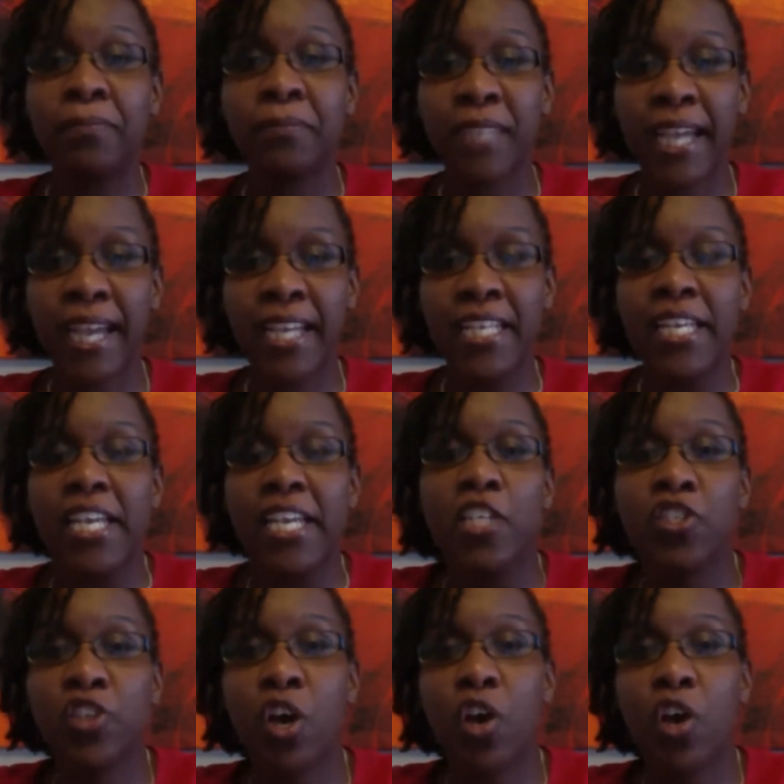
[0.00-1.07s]
okay?
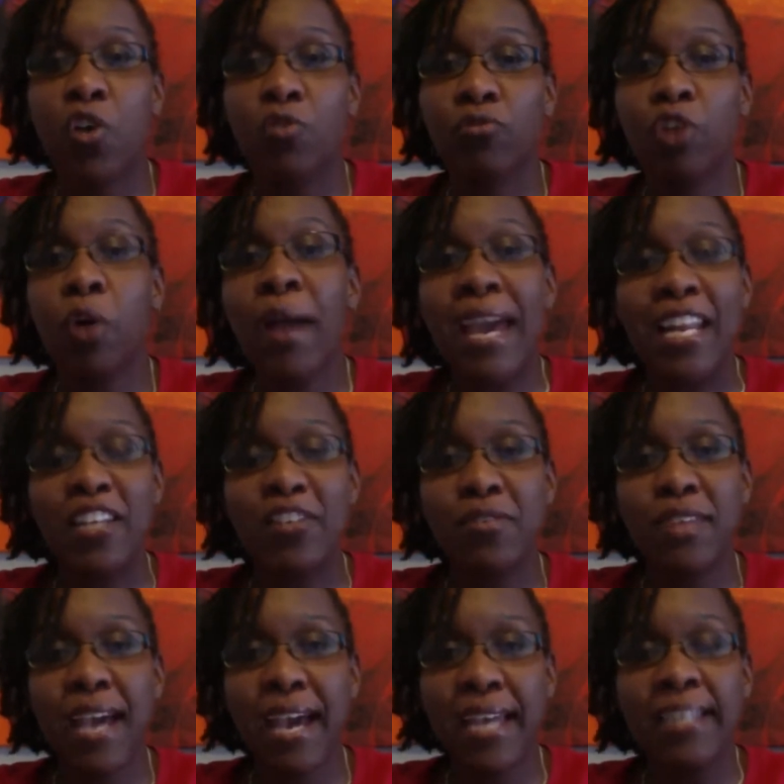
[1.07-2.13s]
So go ahead and do
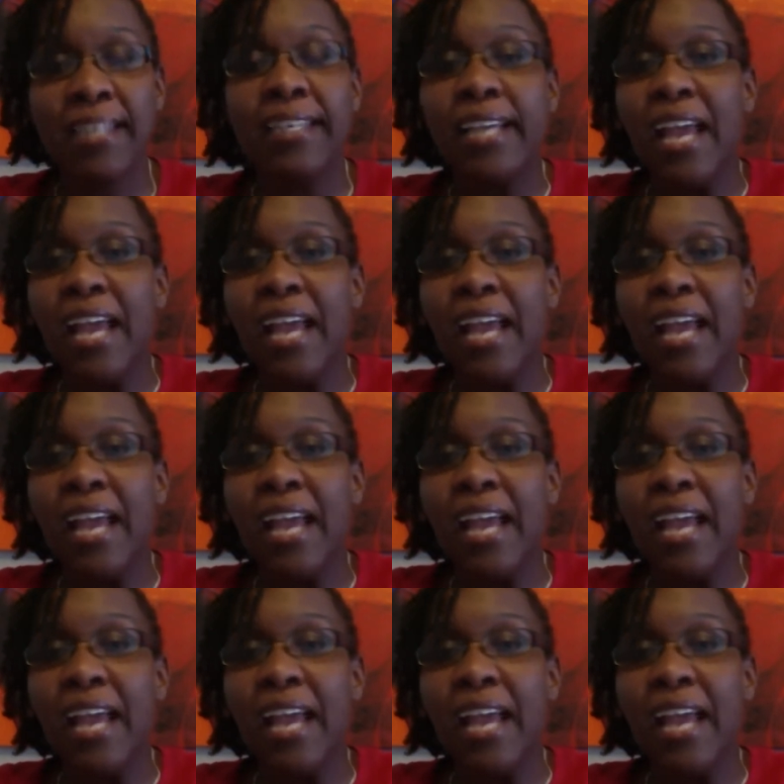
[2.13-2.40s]
that.